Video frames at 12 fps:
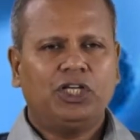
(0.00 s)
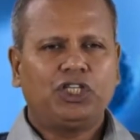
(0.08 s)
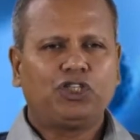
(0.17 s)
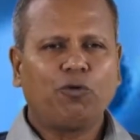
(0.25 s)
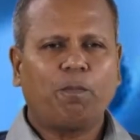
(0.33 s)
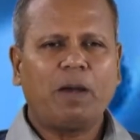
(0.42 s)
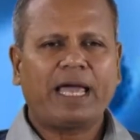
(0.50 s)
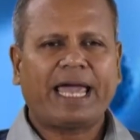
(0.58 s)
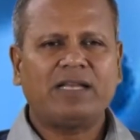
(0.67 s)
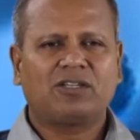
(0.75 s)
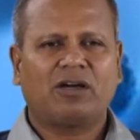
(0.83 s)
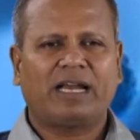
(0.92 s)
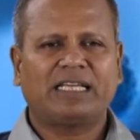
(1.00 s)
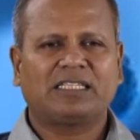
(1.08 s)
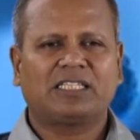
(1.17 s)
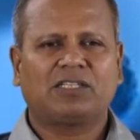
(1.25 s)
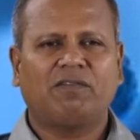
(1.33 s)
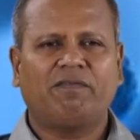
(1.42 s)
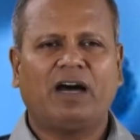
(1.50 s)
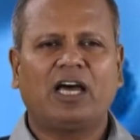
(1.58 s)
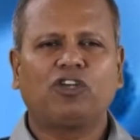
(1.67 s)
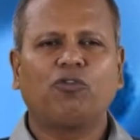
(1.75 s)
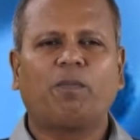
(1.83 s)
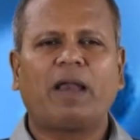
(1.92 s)
Duplicate recessive or
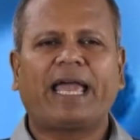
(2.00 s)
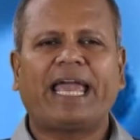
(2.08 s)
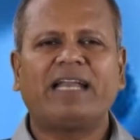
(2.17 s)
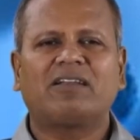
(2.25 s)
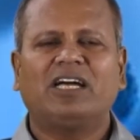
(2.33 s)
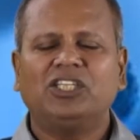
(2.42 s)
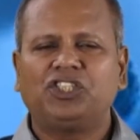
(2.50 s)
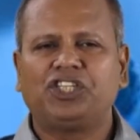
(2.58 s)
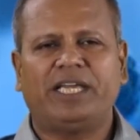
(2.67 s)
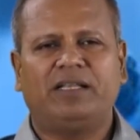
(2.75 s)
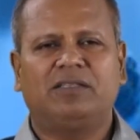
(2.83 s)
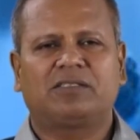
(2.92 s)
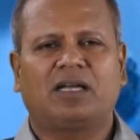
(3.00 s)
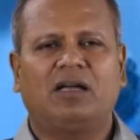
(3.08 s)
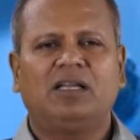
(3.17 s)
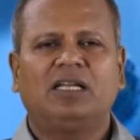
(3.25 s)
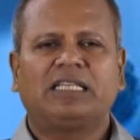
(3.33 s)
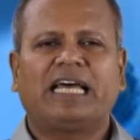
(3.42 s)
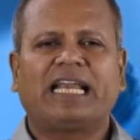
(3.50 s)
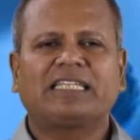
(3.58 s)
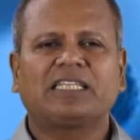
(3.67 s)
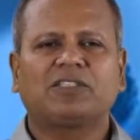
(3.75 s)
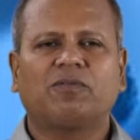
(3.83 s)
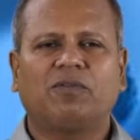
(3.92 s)
duplicate genes, the
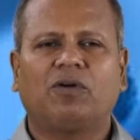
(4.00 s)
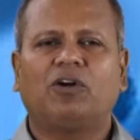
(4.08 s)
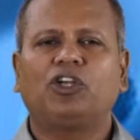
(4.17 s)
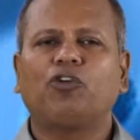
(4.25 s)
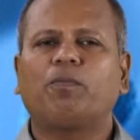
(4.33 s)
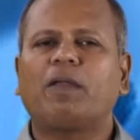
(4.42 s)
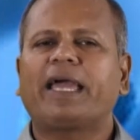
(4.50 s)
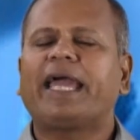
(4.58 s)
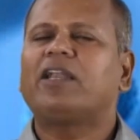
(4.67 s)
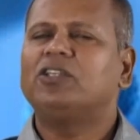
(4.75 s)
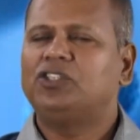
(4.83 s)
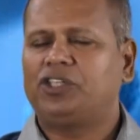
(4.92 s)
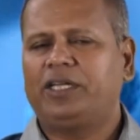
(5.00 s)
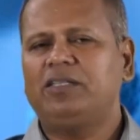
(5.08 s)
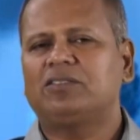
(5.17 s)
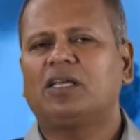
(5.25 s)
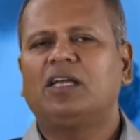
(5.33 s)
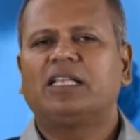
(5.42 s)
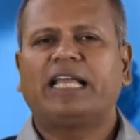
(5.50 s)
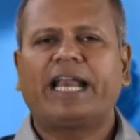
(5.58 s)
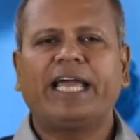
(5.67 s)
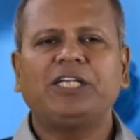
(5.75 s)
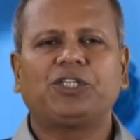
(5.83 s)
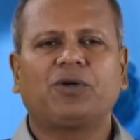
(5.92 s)
recessive duplicate genes, the
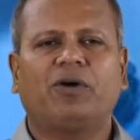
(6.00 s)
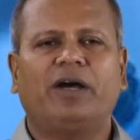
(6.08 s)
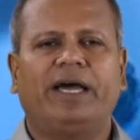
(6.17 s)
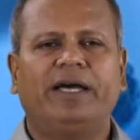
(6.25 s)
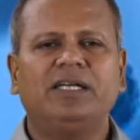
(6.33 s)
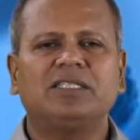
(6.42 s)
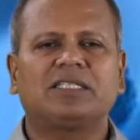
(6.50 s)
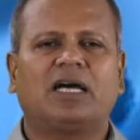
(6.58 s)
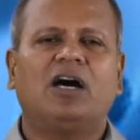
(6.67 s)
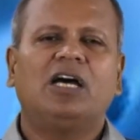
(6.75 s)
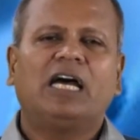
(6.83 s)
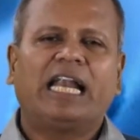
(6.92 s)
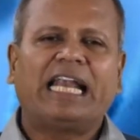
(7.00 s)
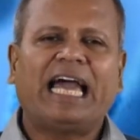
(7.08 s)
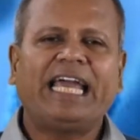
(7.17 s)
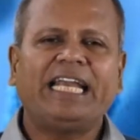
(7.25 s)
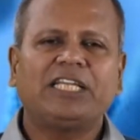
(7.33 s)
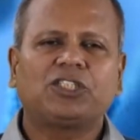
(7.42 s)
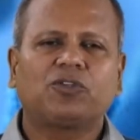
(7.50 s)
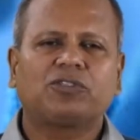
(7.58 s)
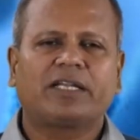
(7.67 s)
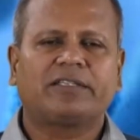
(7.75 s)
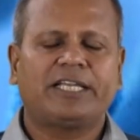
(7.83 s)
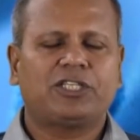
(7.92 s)
ratio is
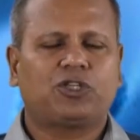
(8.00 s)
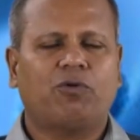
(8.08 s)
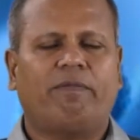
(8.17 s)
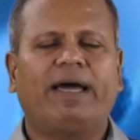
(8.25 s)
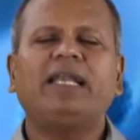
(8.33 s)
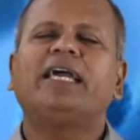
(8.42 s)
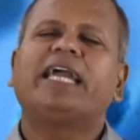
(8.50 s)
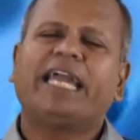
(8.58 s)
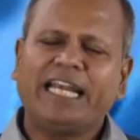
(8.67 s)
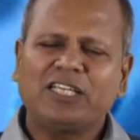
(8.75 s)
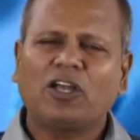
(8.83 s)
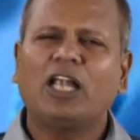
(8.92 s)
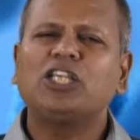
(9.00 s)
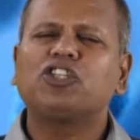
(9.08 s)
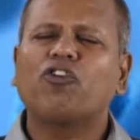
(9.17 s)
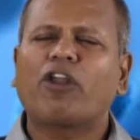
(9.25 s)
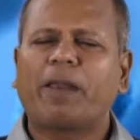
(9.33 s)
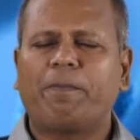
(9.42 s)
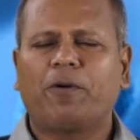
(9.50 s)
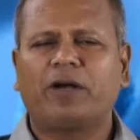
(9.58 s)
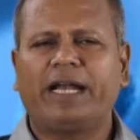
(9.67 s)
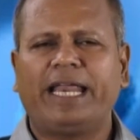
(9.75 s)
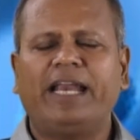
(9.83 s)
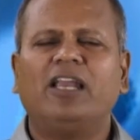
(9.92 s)
9:6:1. It is also
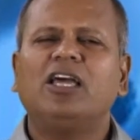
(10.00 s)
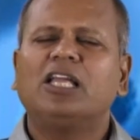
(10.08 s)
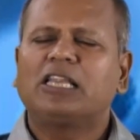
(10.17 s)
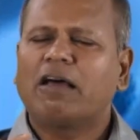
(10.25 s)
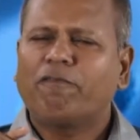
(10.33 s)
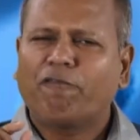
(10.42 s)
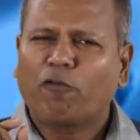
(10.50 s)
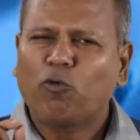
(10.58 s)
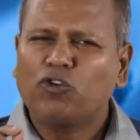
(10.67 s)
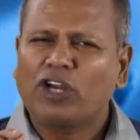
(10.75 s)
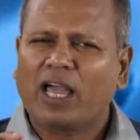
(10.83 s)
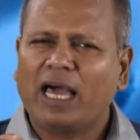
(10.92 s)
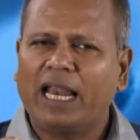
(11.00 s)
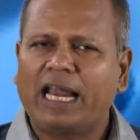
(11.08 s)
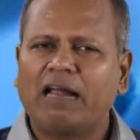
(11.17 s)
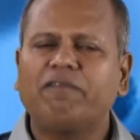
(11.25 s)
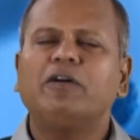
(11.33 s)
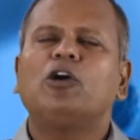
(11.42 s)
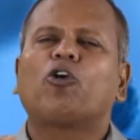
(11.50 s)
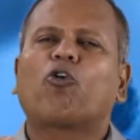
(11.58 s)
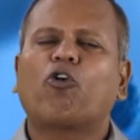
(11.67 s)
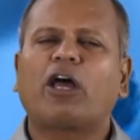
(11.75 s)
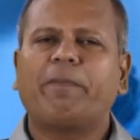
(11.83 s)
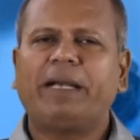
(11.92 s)
reported in the fruit color of
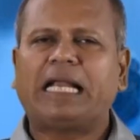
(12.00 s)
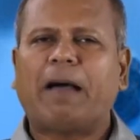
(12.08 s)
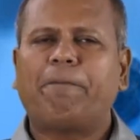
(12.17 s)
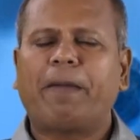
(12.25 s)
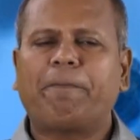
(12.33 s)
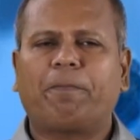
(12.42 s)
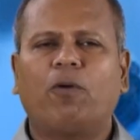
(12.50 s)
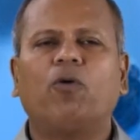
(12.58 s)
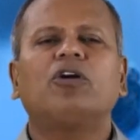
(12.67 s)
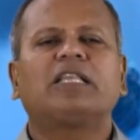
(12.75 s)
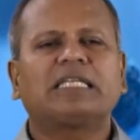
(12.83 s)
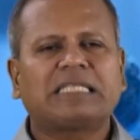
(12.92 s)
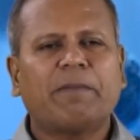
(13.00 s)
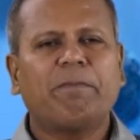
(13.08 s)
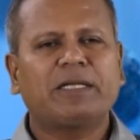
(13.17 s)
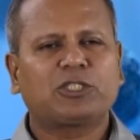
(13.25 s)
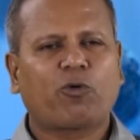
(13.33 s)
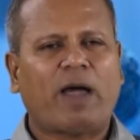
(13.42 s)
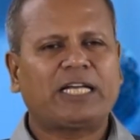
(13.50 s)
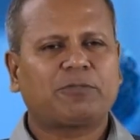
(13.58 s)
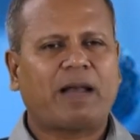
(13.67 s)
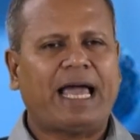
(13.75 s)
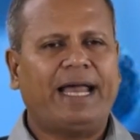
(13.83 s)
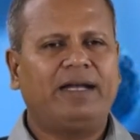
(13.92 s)
cucurbita pepo, the summer squash
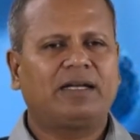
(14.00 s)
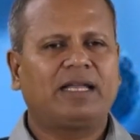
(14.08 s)
plant.